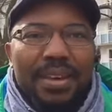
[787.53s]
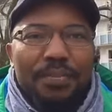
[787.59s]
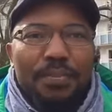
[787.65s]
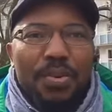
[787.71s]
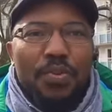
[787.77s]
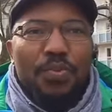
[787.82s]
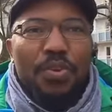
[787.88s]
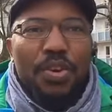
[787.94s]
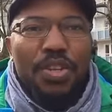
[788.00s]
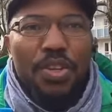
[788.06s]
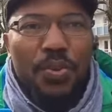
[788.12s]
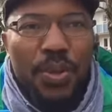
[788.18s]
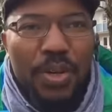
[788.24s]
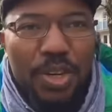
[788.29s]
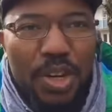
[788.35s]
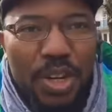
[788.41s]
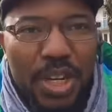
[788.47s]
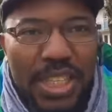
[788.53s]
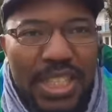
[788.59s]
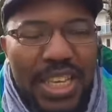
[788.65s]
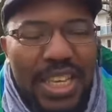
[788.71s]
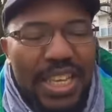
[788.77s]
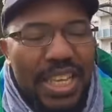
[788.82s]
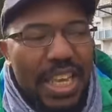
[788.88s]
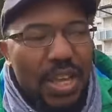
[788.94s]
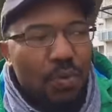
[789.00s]
Before you will know it,
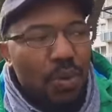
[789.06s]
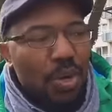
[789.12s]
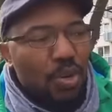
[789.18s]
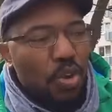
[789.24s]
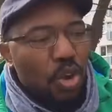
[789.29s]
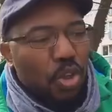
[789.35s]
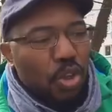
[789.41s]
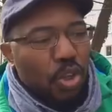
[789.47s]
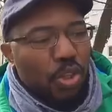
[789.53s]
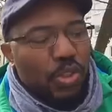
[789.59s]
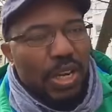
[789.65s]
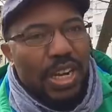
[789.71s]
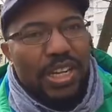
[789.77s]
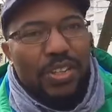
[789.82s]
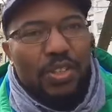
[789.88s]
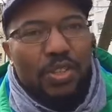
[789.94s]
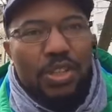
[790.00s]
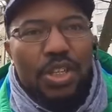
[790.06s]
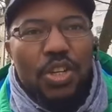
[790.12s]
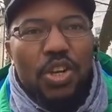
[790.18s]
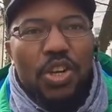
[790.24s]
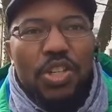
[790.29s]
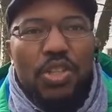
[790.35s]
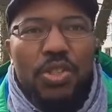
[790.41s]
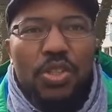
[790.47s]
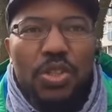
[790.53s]
he will go contrary to the
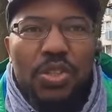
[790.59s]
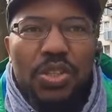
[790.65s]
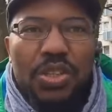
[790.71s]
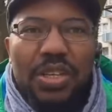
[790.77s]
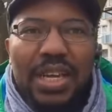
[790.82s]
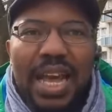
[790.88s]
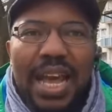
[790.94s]
constitution